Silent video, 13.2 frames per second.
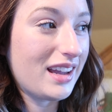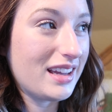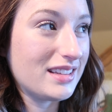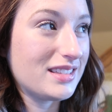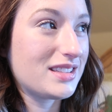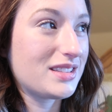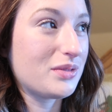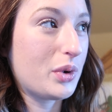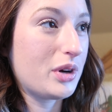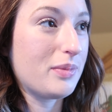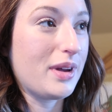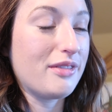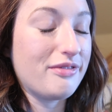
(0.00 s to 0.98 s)
is one
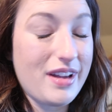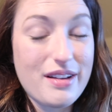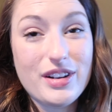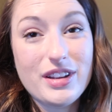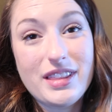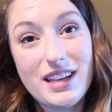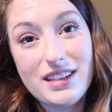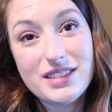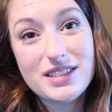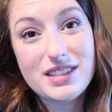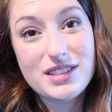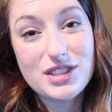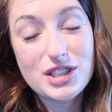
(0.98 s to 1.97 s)
of my favorite things
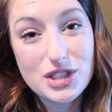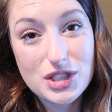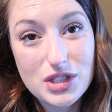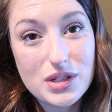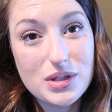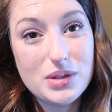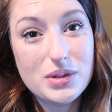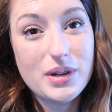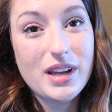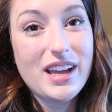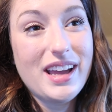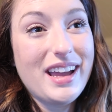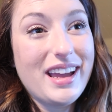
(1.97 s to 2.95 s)
to do
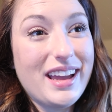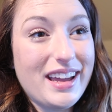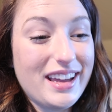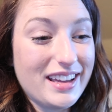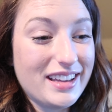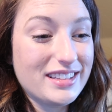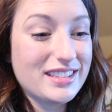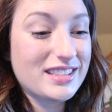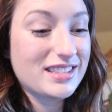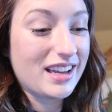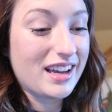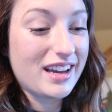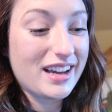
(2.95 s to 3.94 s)
is,
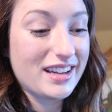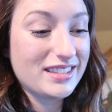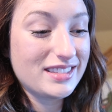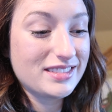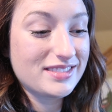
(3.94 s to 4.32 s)
uh,